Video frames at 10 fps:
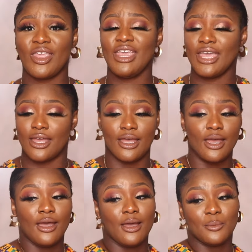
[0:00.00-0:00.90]

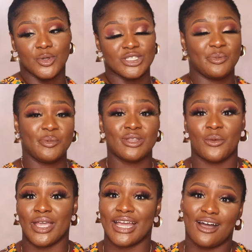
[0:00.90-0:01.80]
Yeah, but the people
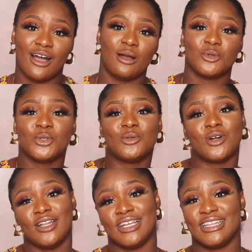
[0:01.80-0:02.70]
that were calm, cool,
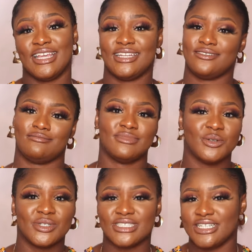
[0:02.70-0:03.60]
collected,
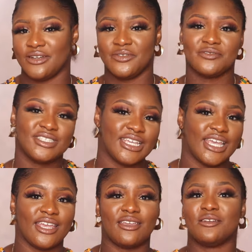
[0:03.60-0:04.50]
they wasted their
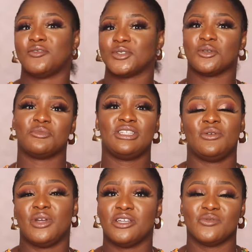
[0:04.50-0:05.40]
50k for something
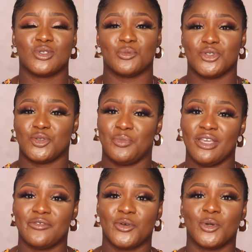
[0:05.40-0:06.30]
they weren't even supposed to
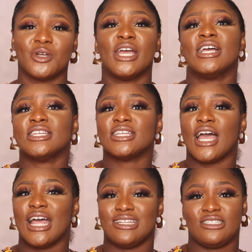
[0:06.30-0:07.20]
pay for.
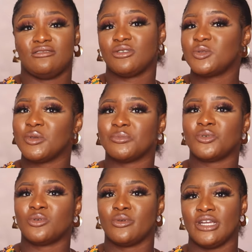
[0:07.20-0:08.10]
And those
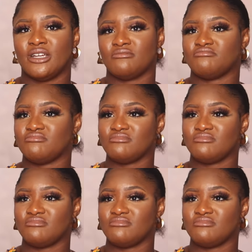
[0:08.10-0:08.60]
people were